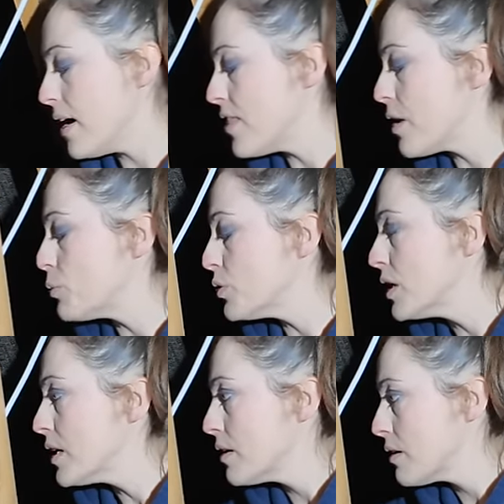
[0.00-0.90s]
and then we'll
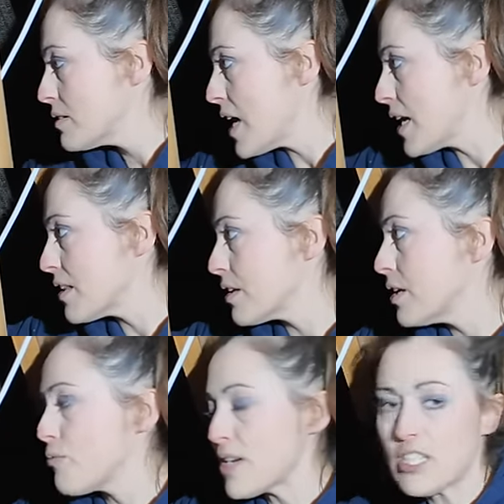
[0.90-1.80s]
take
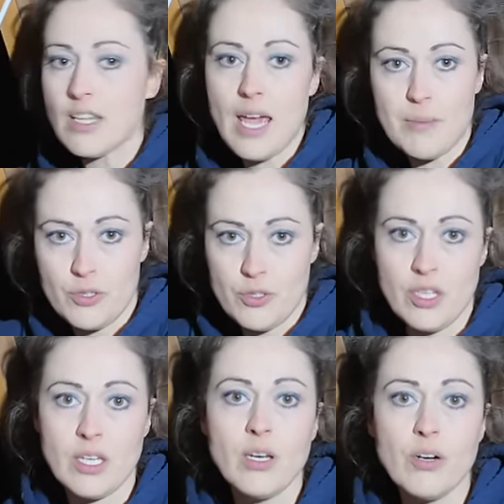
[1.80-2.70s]
the rest of the cable to
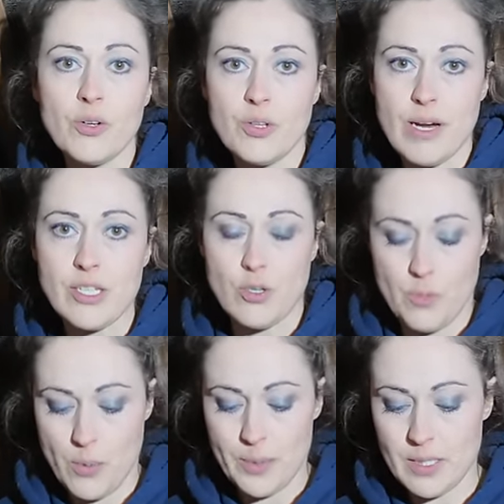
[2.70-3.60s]
the other end of the
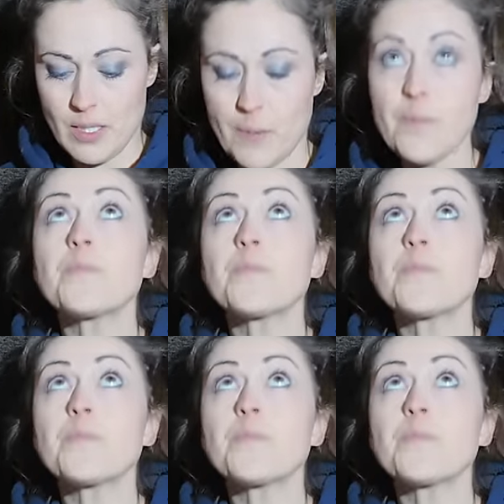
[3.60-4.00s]
property.